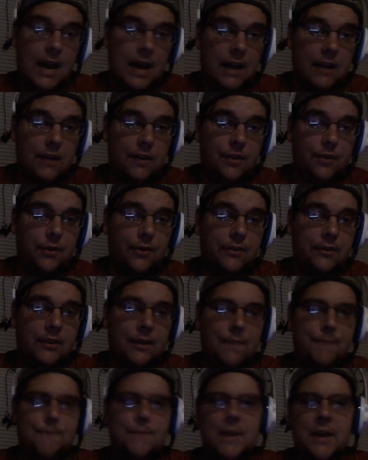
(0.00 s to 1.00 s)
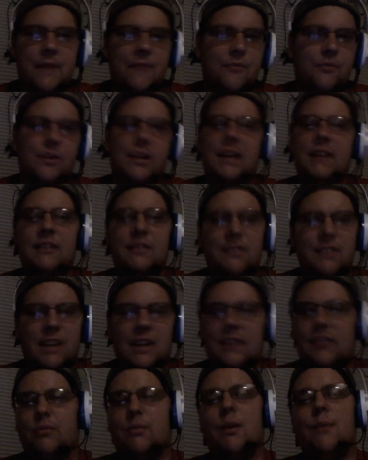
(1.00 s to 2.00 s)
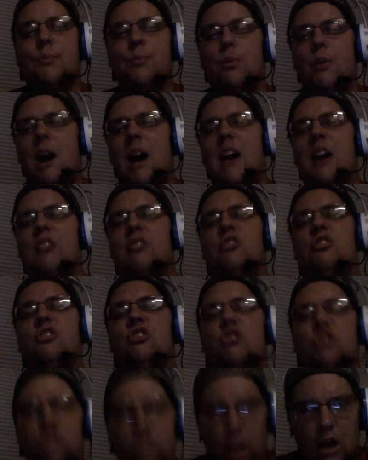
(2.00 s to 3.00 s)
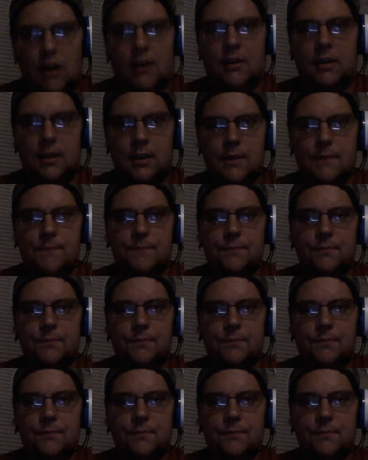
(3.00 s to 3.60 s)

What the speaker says: And of course, their big free agent signing Terrell Pryor stunk.